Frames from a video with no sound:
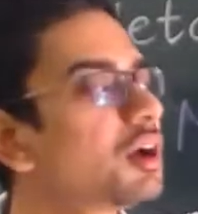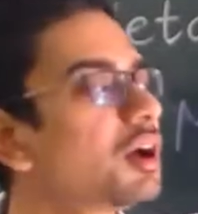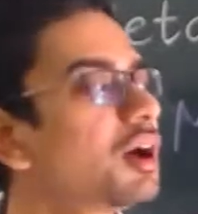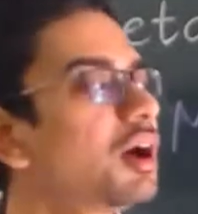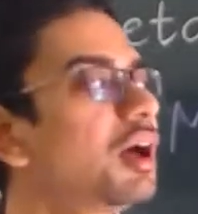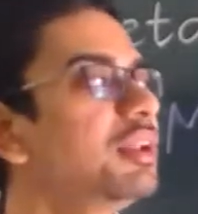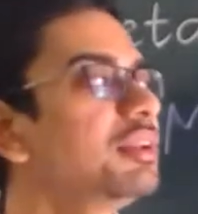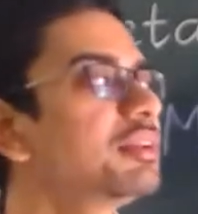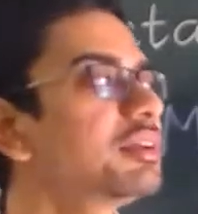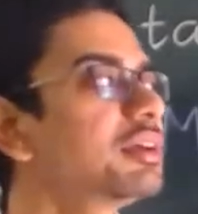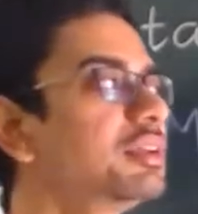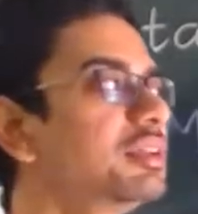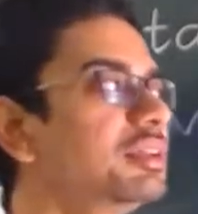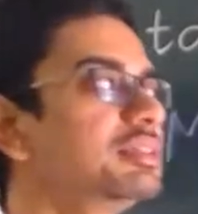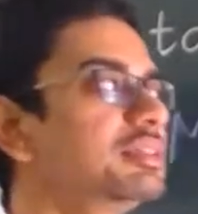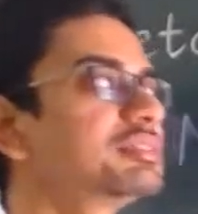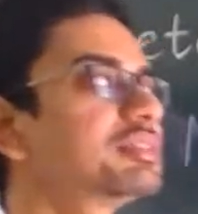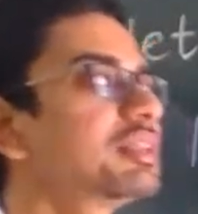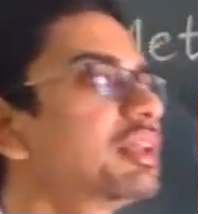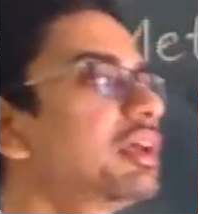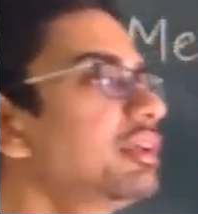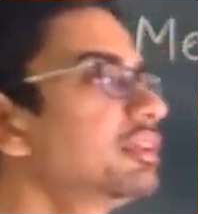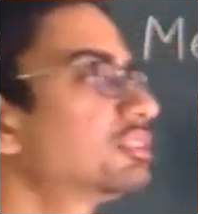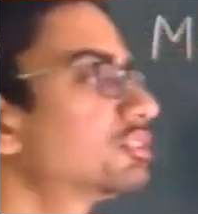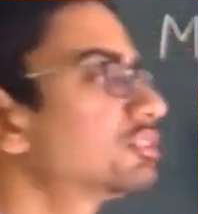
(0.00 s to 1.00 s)
alkalis
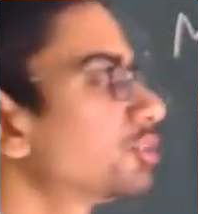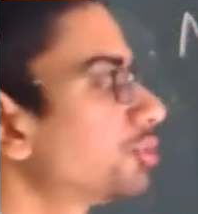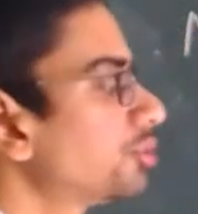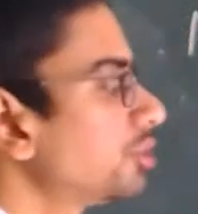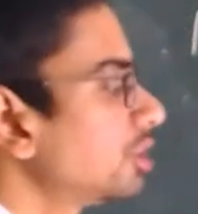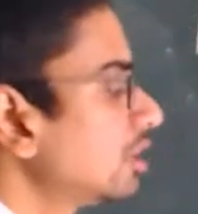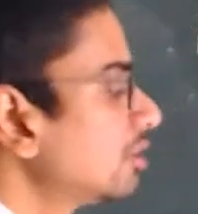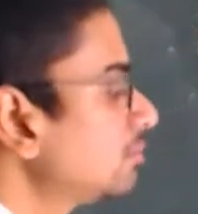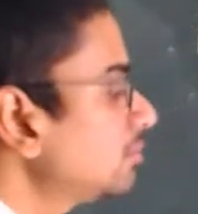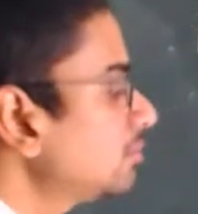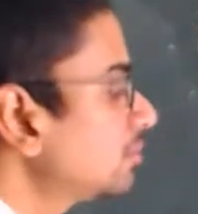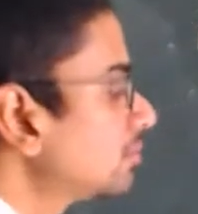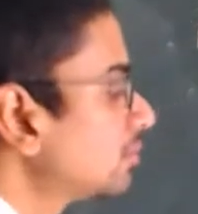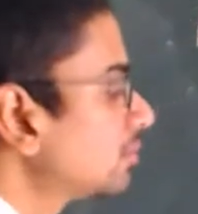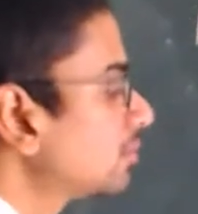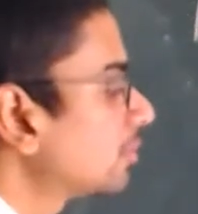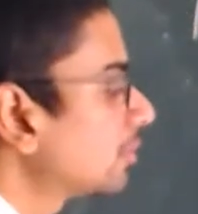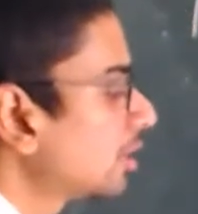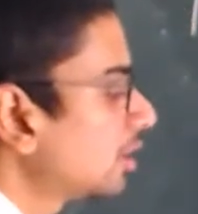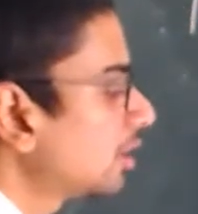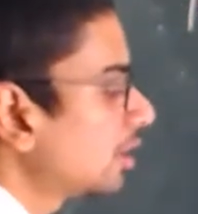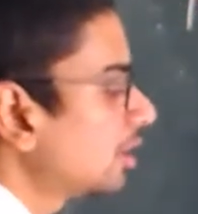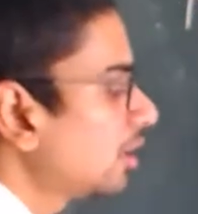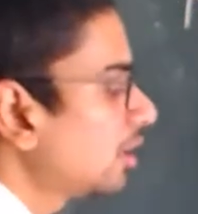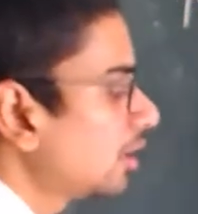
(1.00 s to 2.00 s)
like sodium
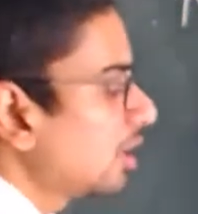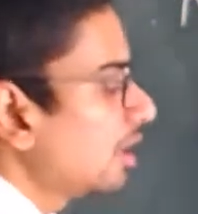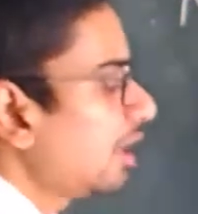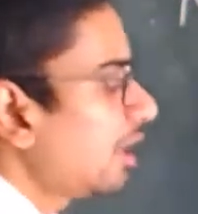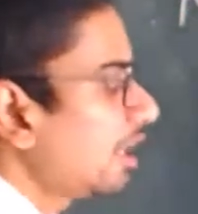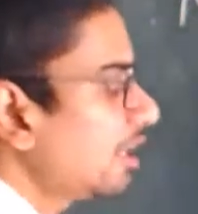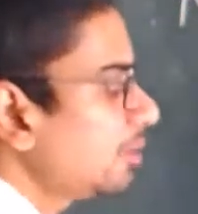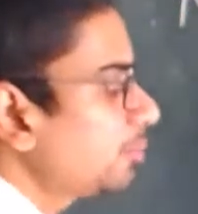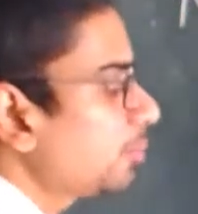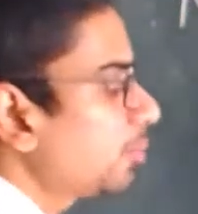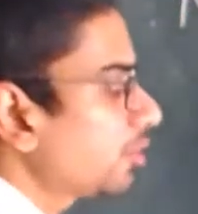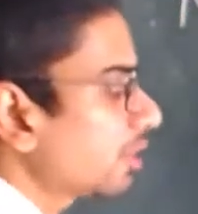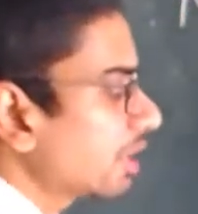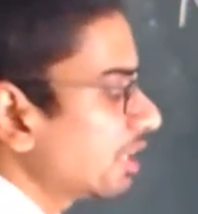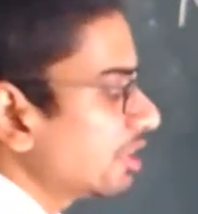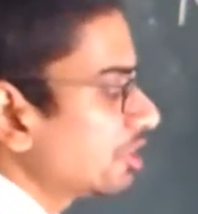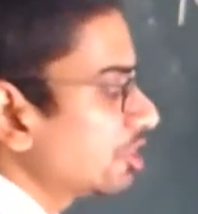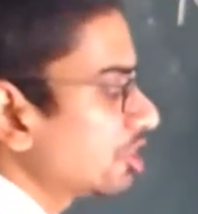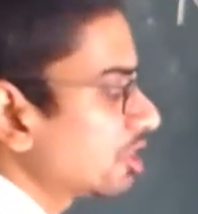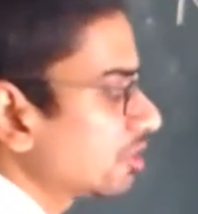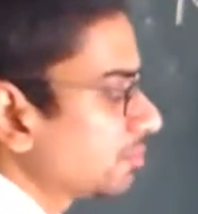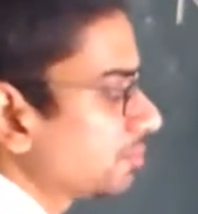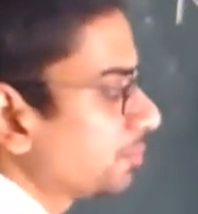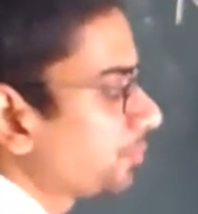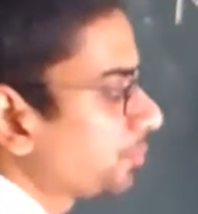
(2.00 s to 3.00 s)
and
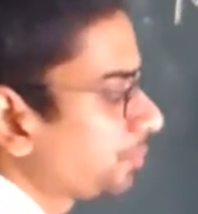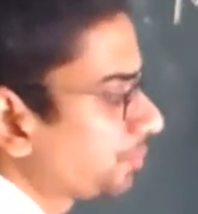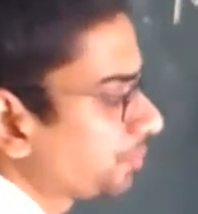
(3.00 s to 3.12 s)
potassium.